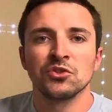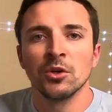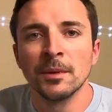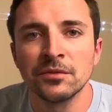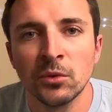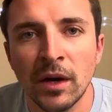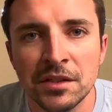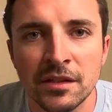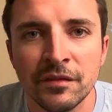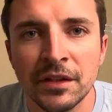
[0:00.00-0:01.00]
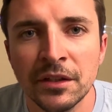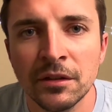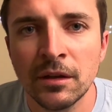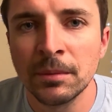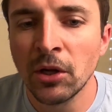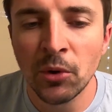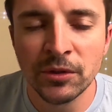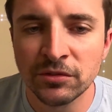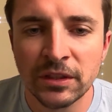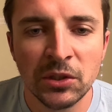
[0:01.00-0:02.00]
you so much for watching the video. I know it
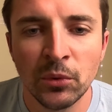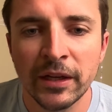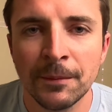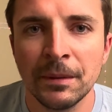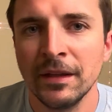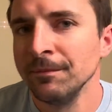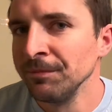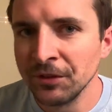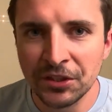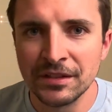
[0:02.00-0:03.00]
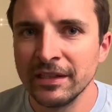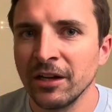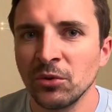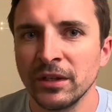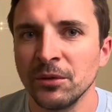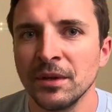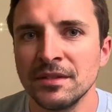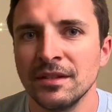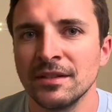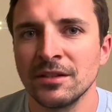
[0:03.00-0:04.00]
was really quick, but you can see how quick it was
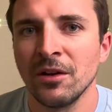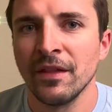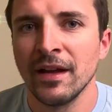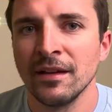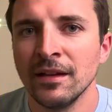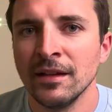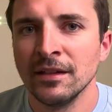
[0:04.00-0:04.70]
to install that.